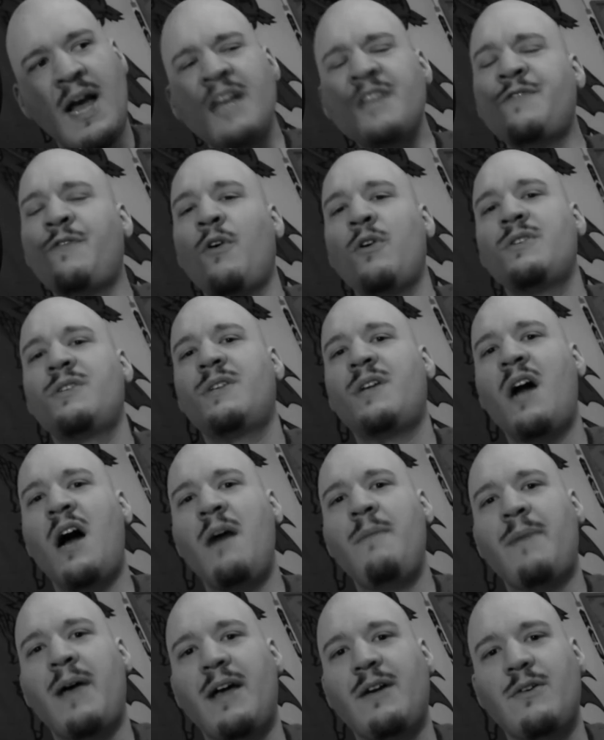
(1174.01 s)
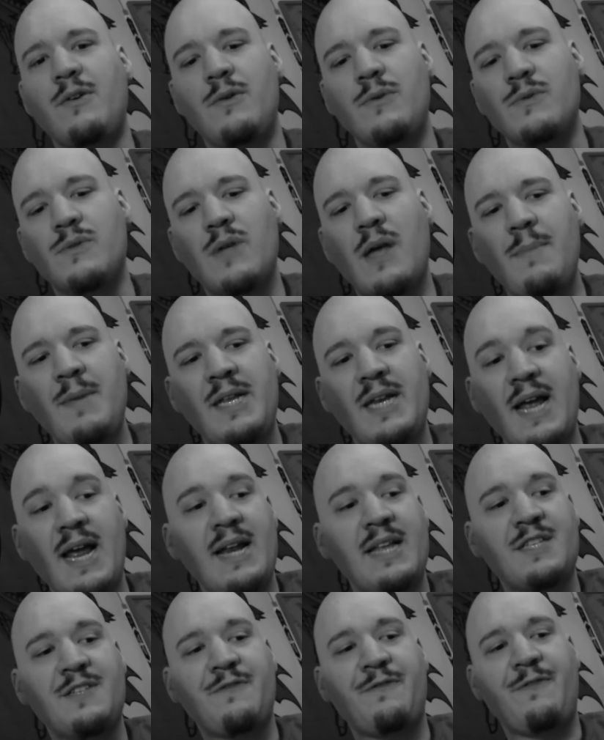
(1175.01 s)
as far as the combat goes. I mean,
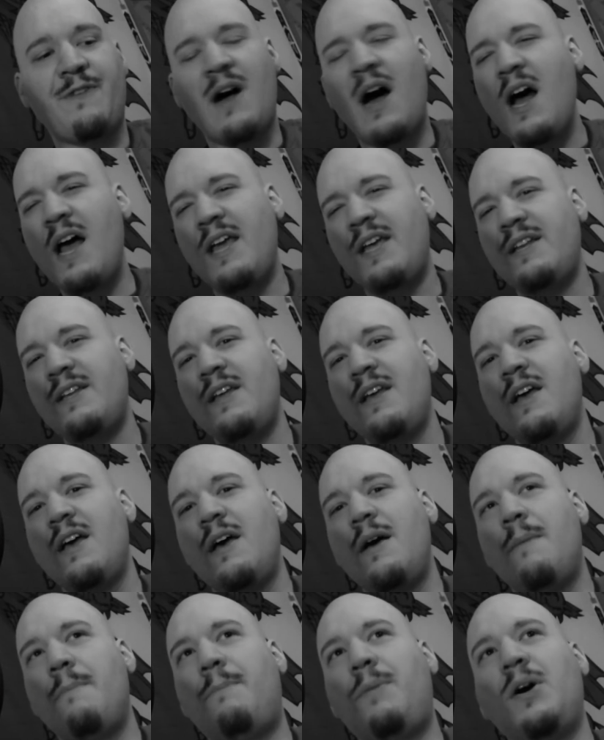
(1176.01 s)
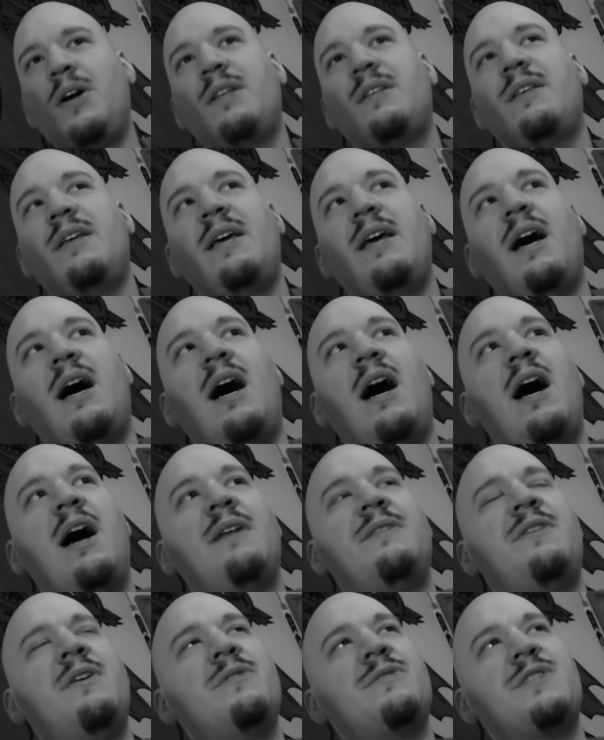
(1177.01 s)
and it's fine, but
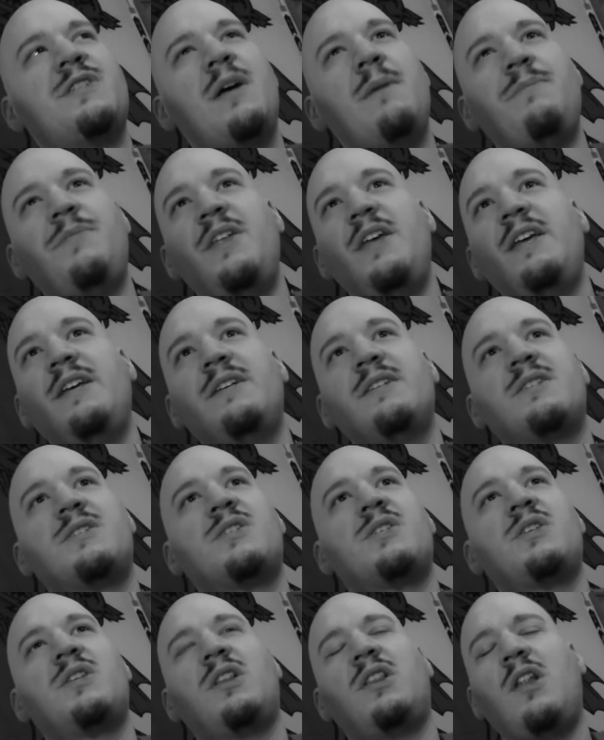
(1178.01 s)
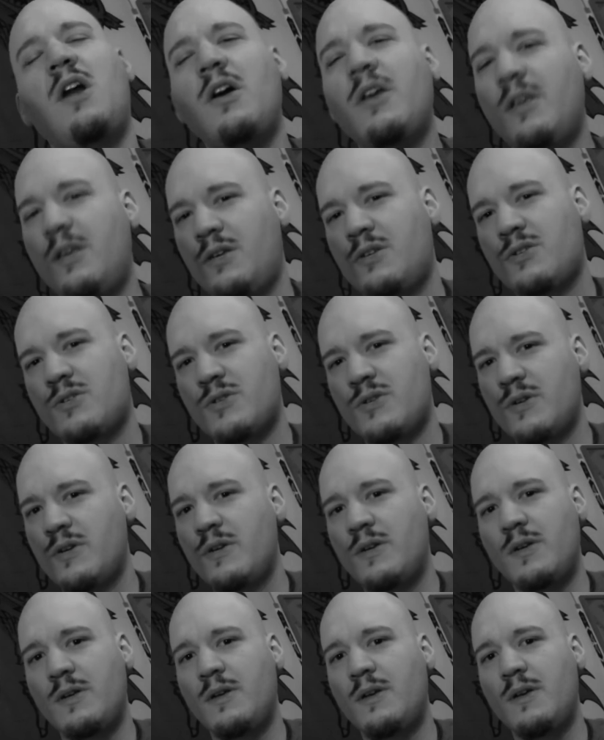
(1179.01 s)
there's something sluggish
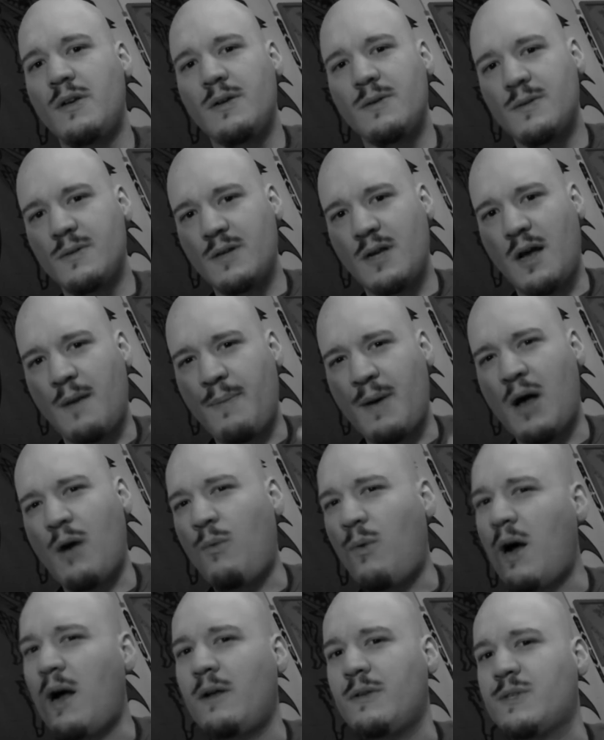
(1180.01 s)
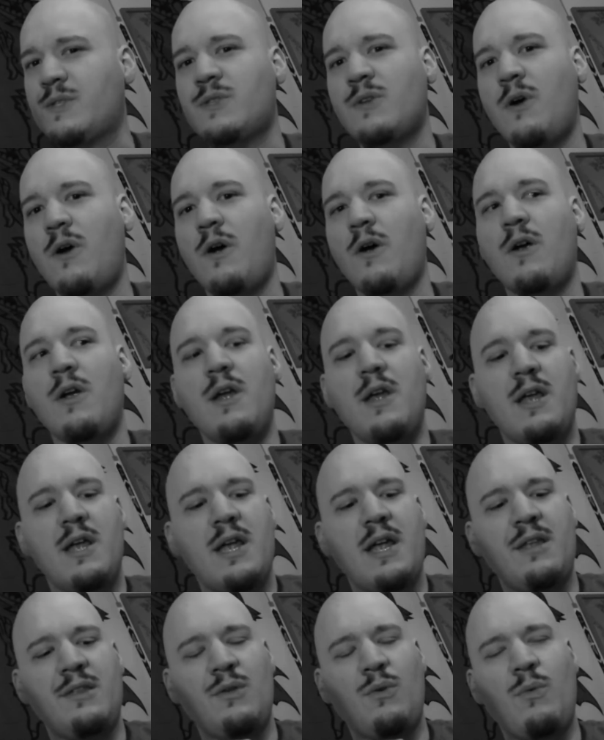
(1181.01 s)
about WildStar
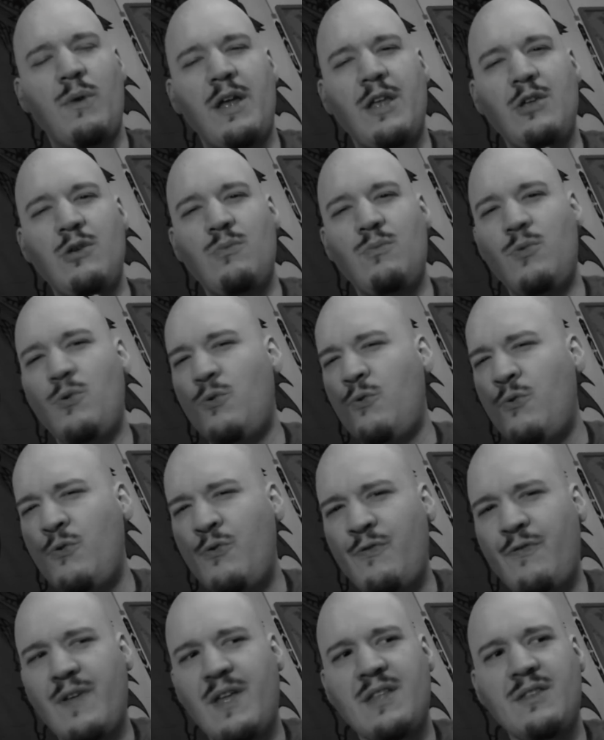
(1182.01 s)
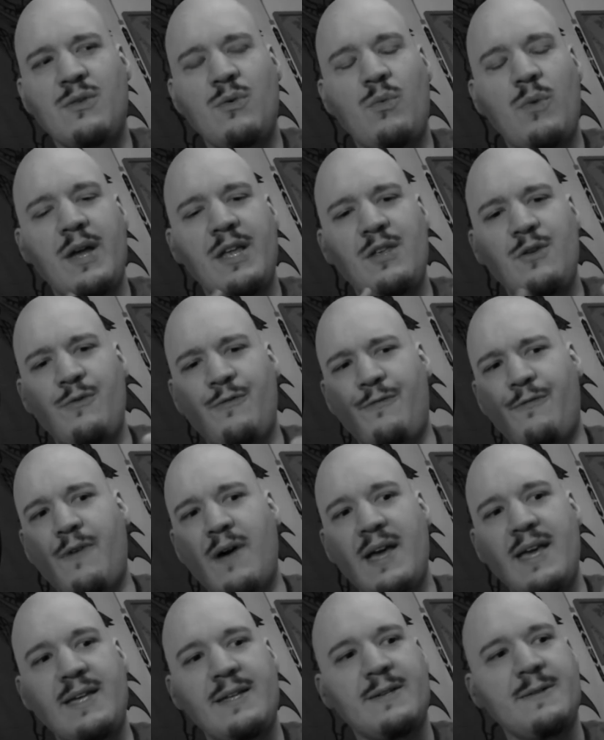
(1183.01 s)
in the way you move, in the way you
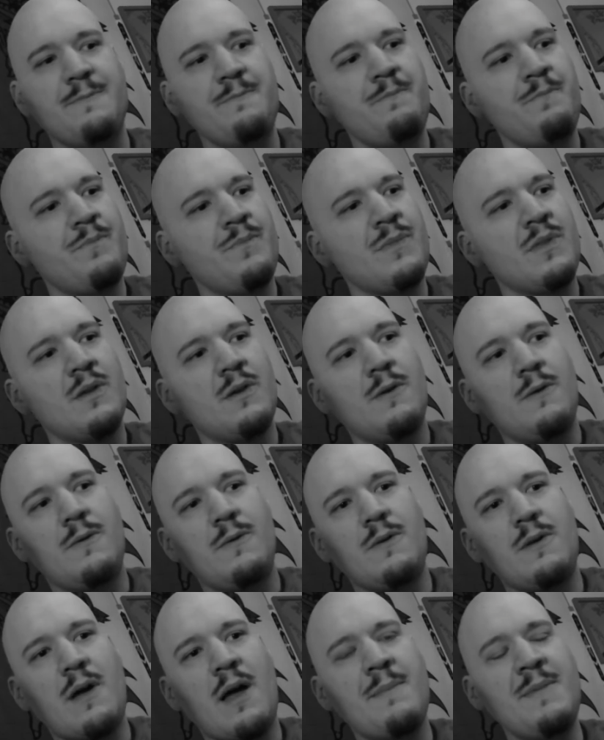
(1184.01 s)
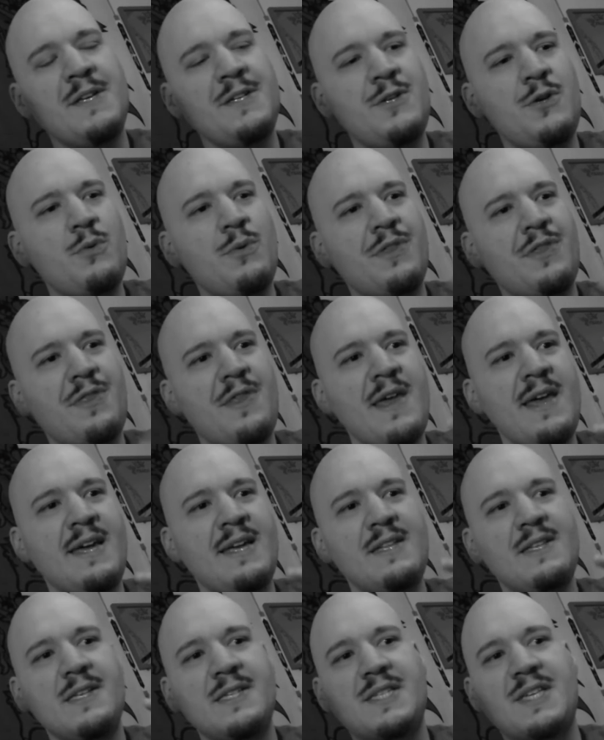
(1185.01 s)
fight. I mean, you would
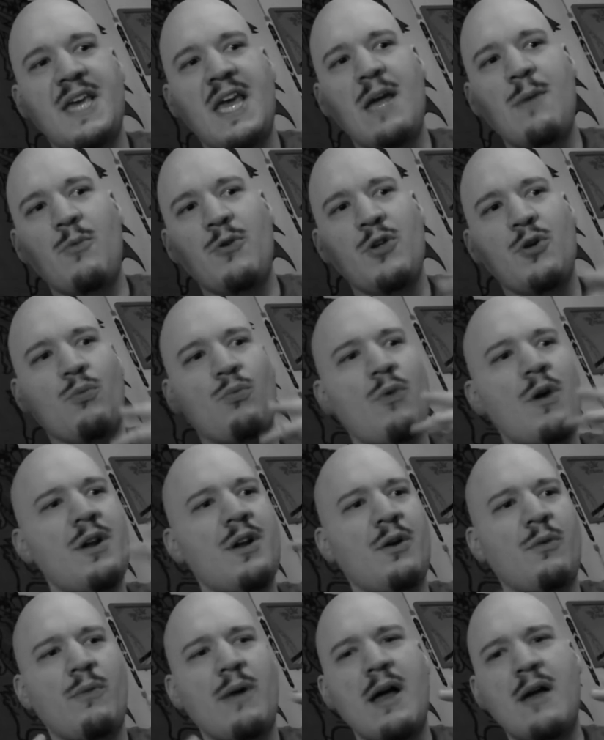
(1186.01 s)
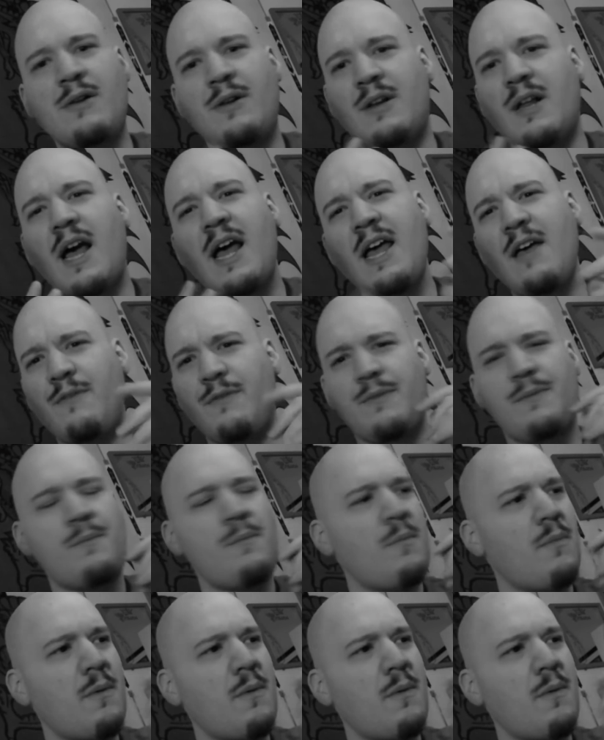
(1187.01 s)
think in this game where you're running around, and I